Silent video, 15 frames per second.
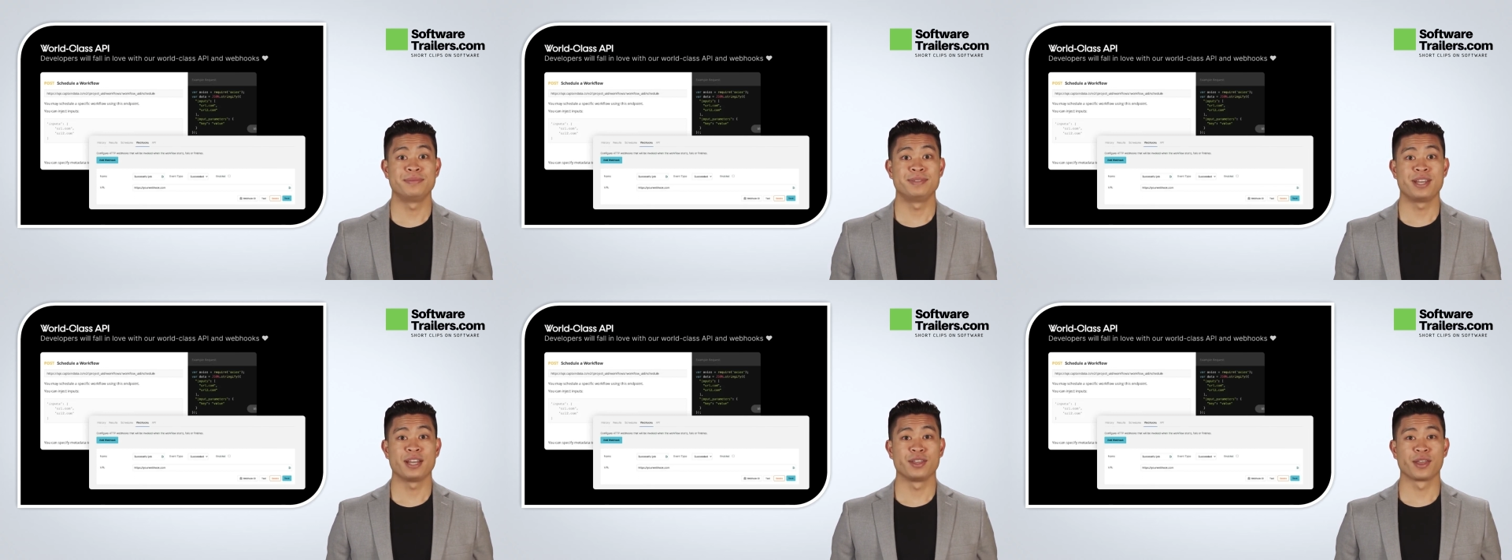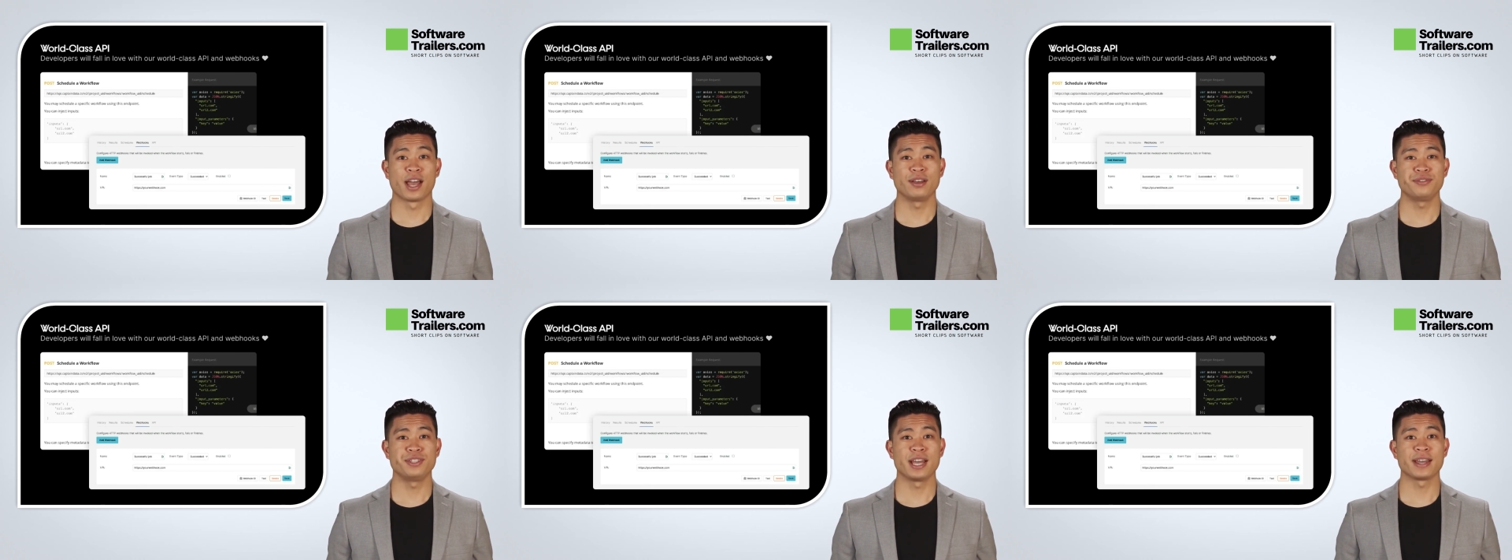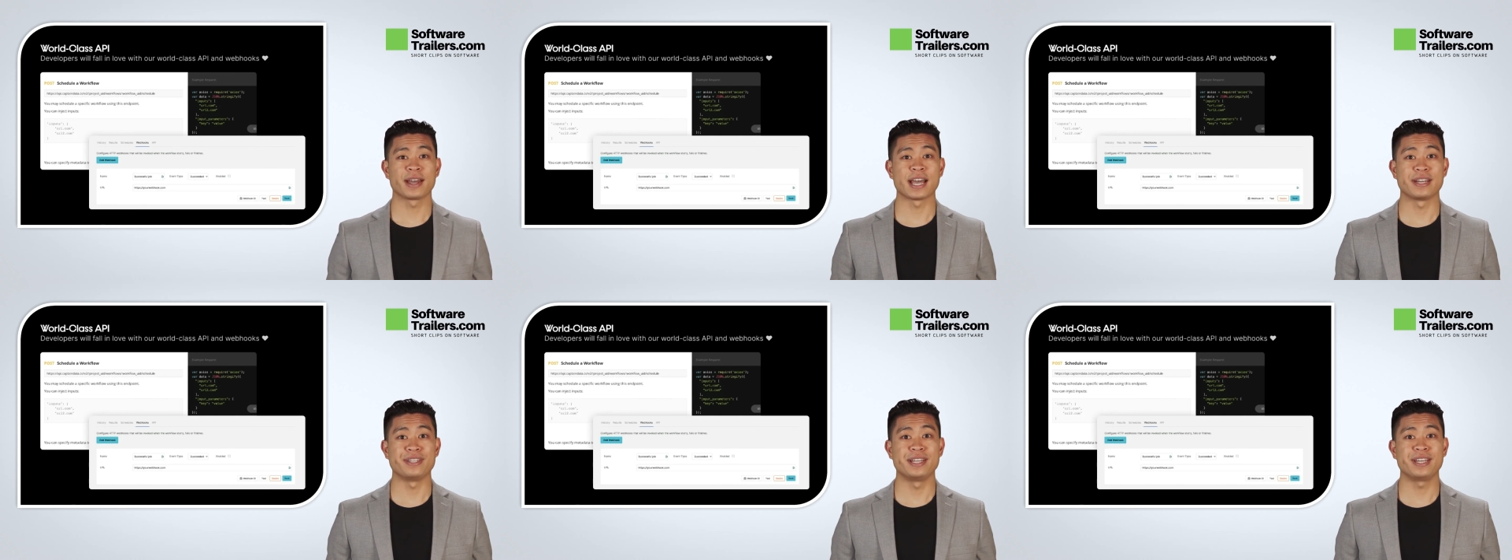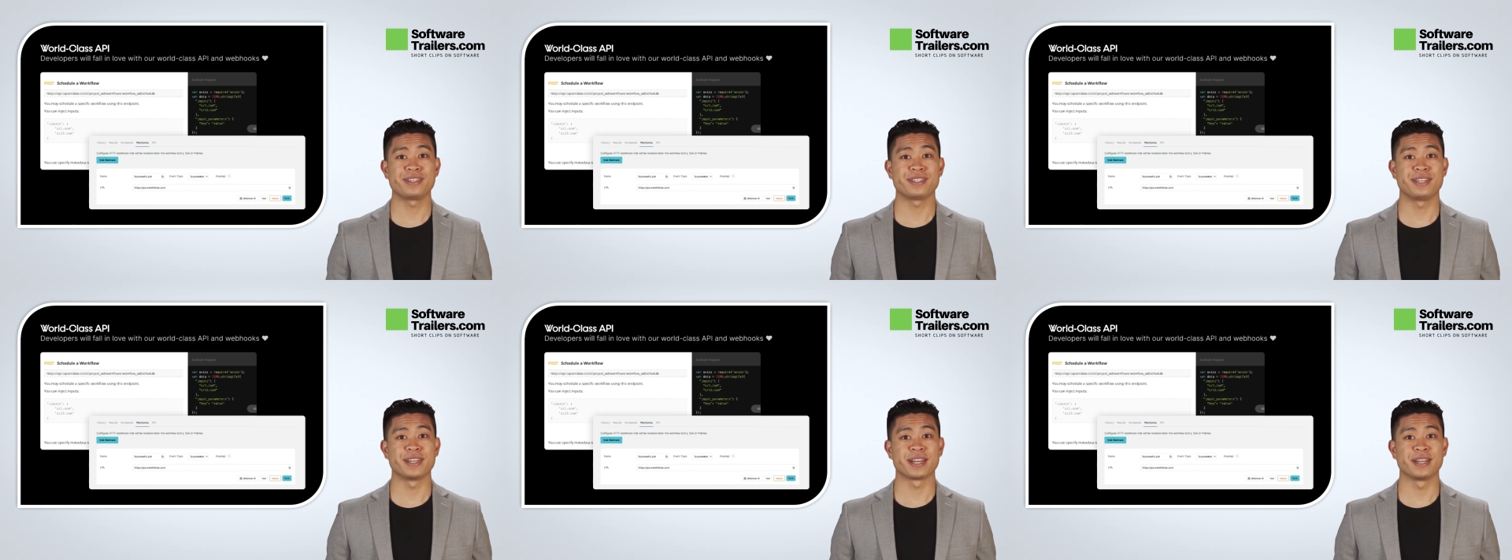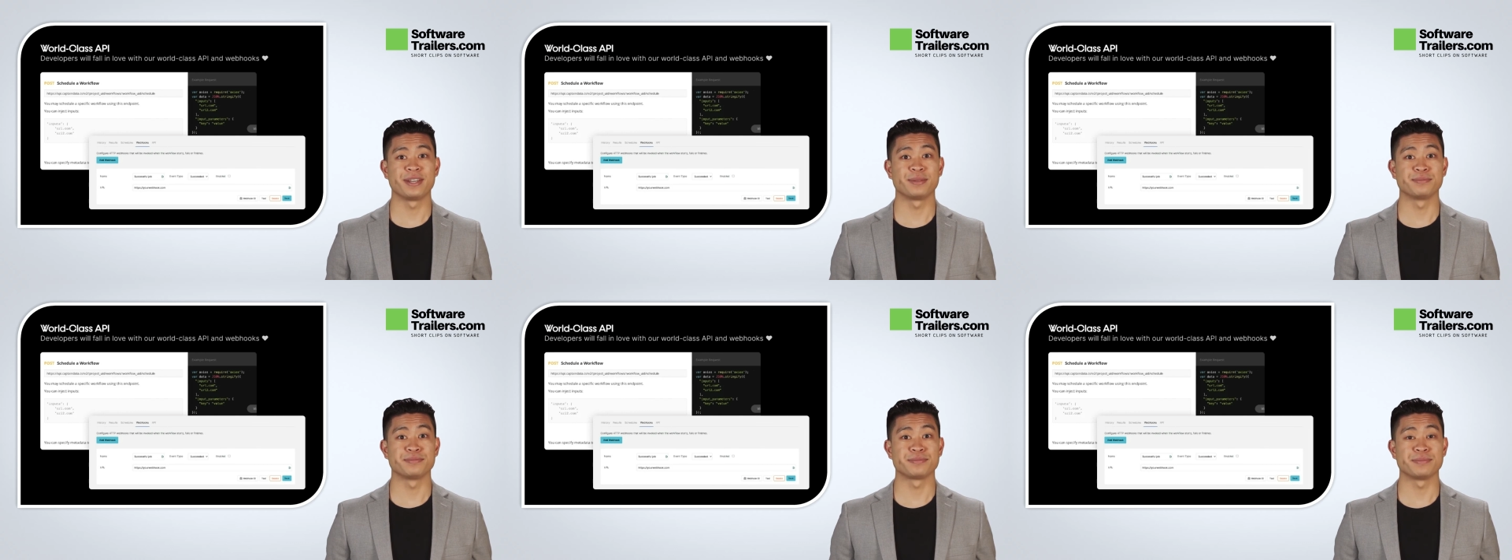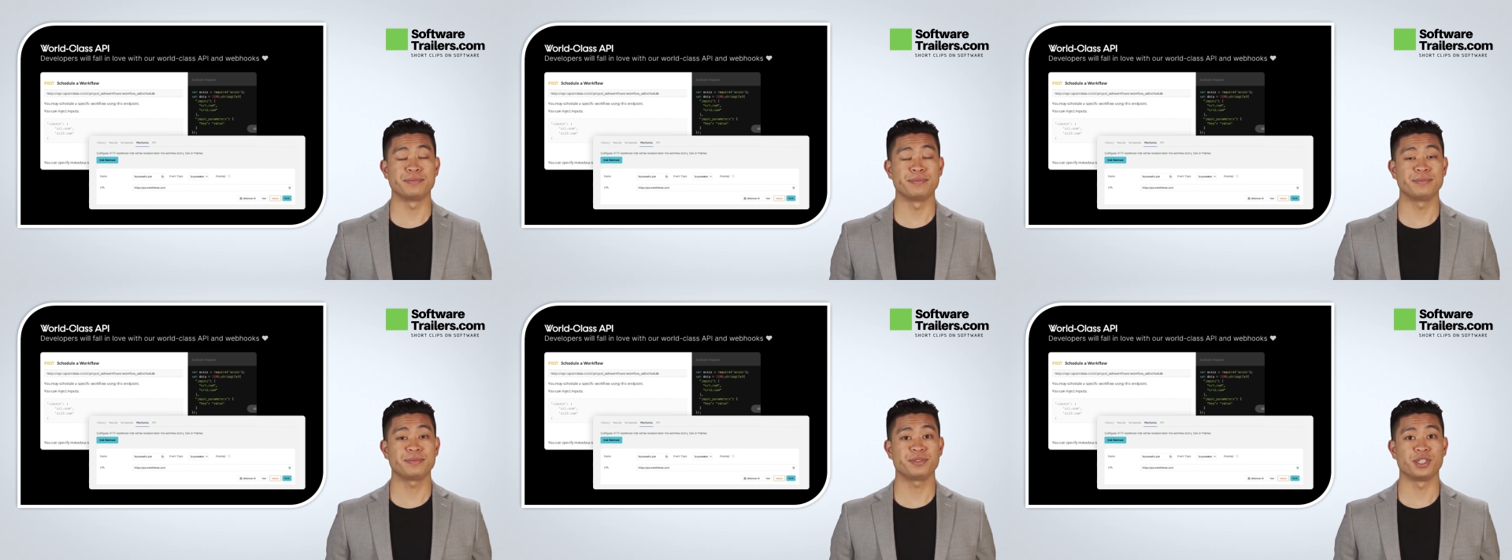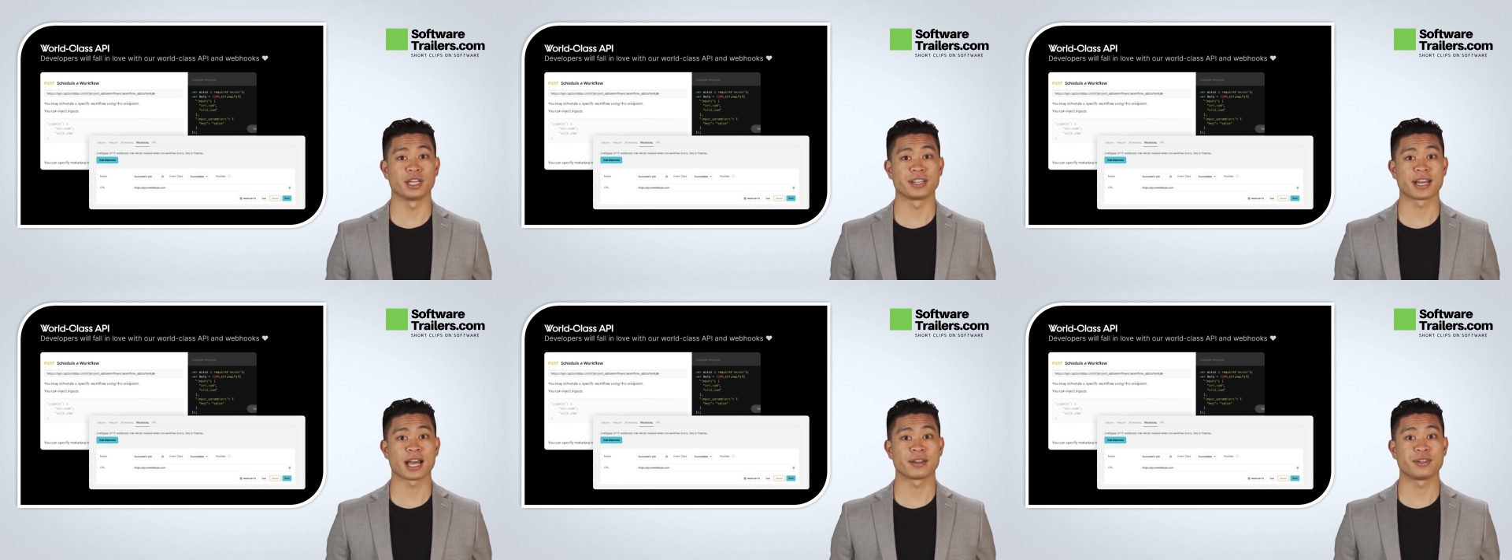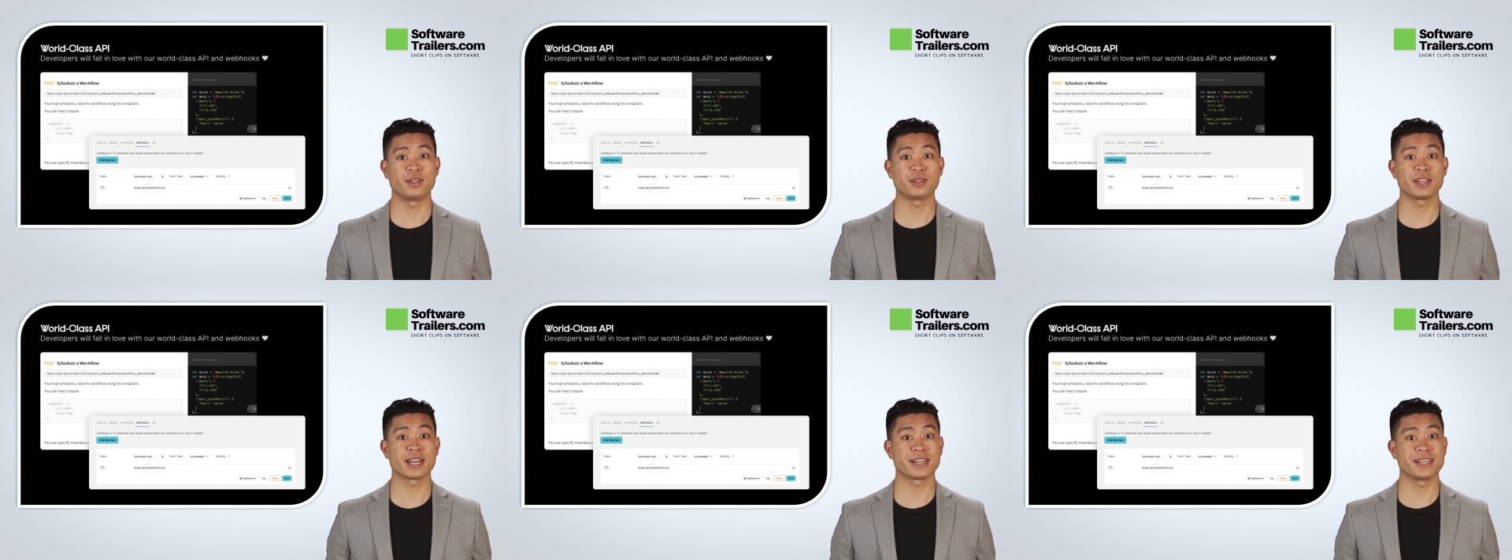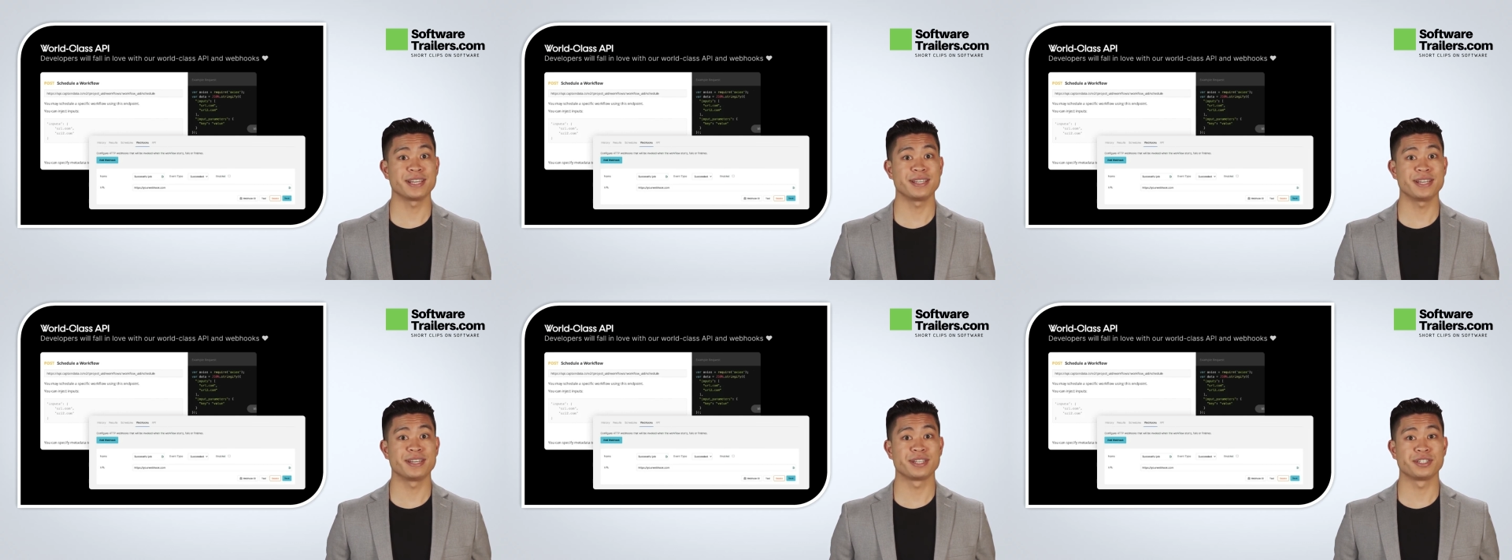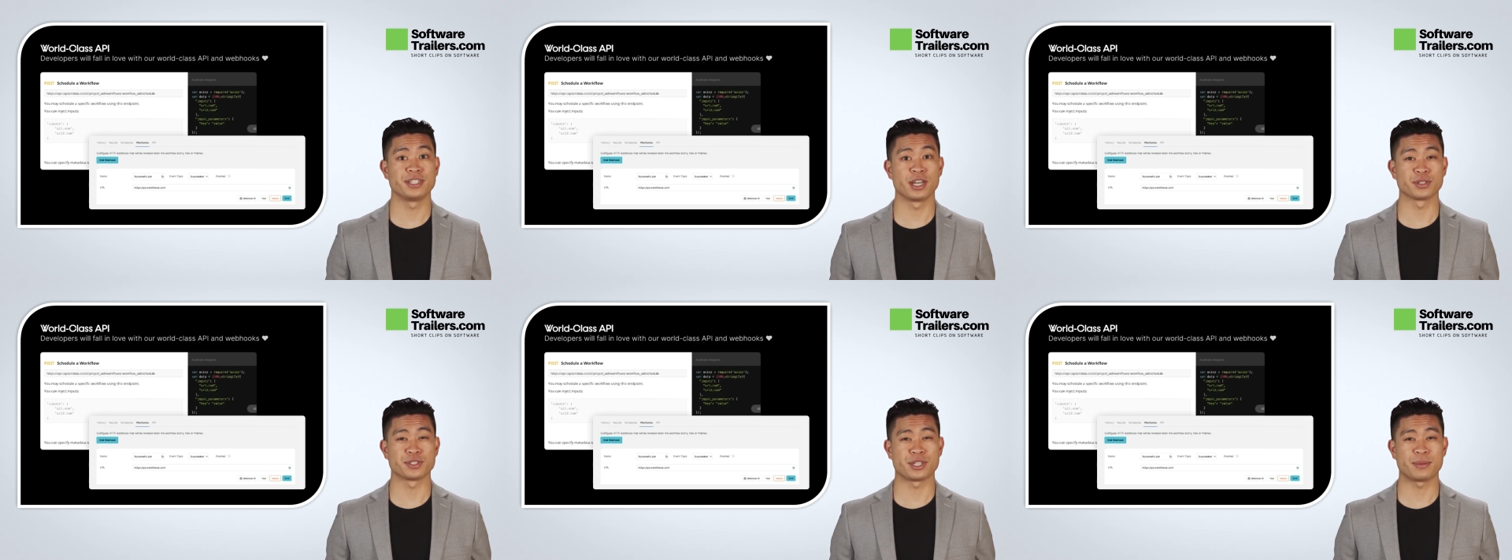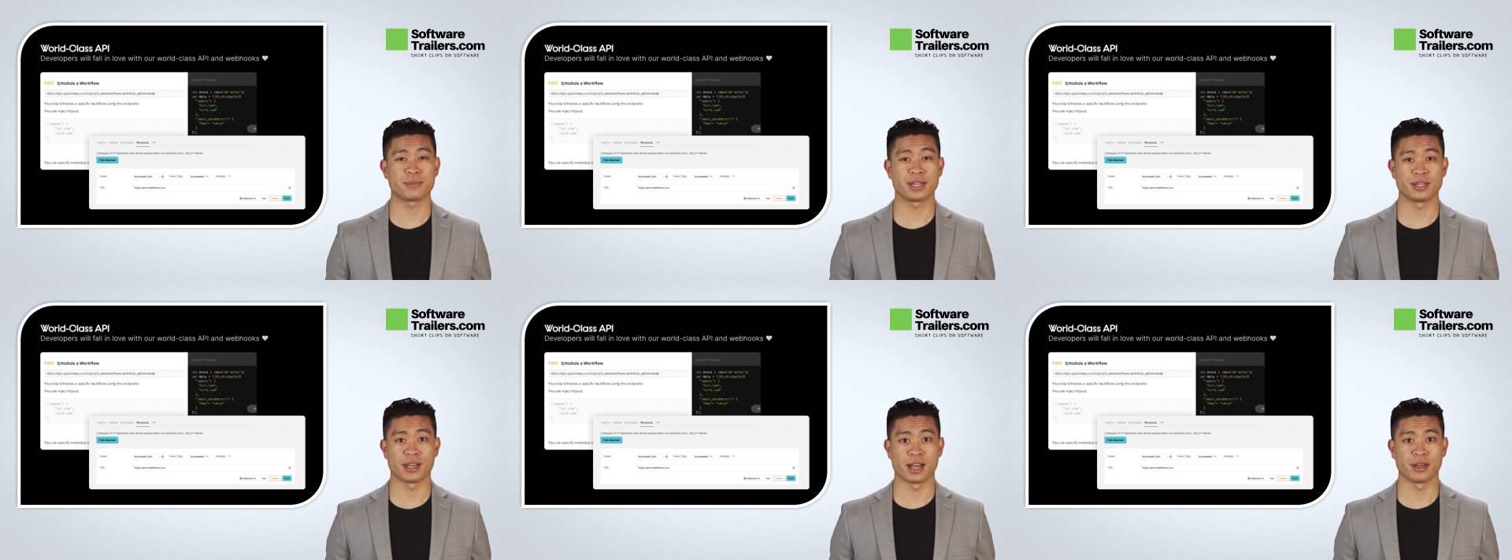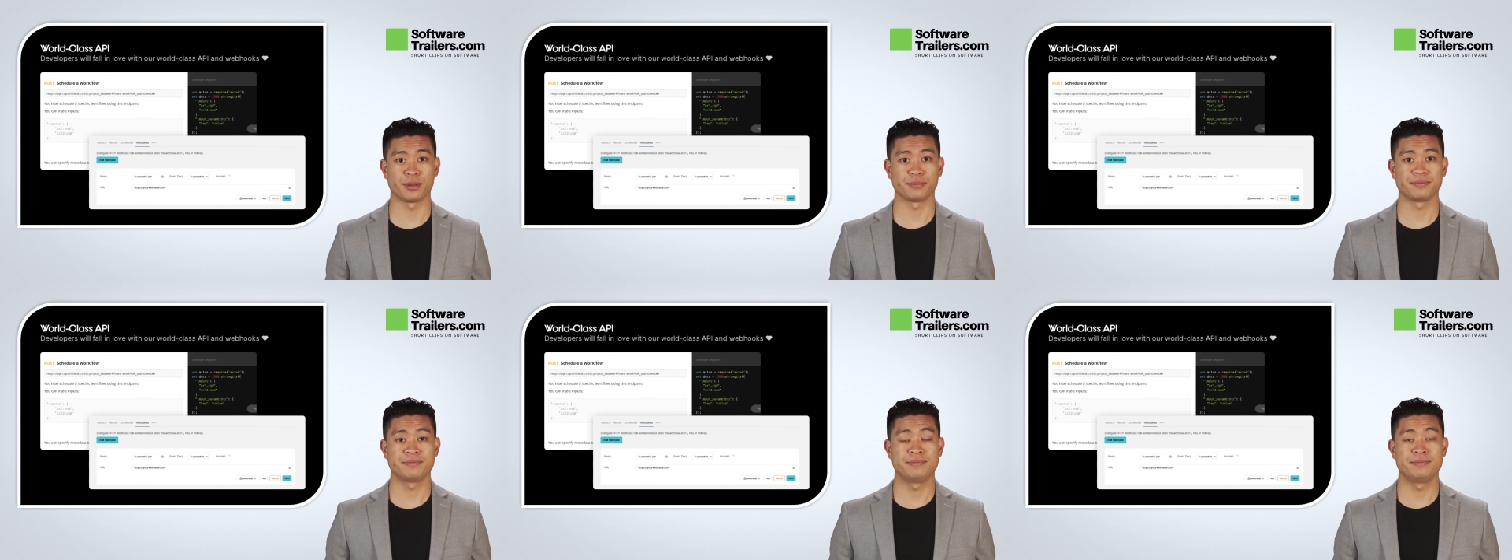Get lifetime access today. Check out the link in the description below.